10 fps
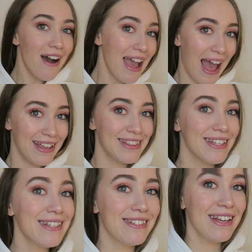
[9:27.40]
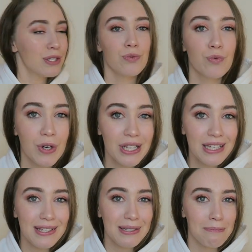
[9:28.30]
I hate this. It's
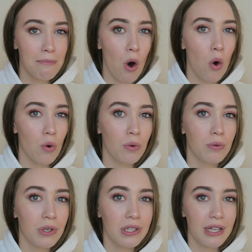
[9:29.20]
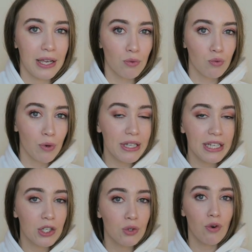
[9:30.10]
really small, like
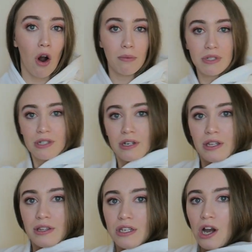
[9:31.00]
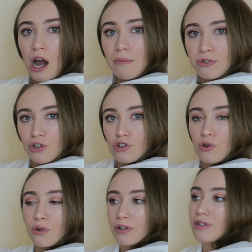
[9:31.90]
really cropped. The arms are
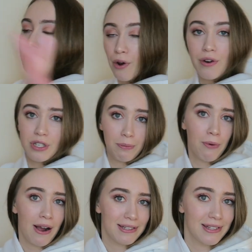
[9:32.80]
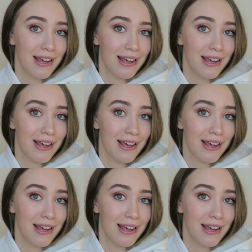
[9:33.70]
short, no surprise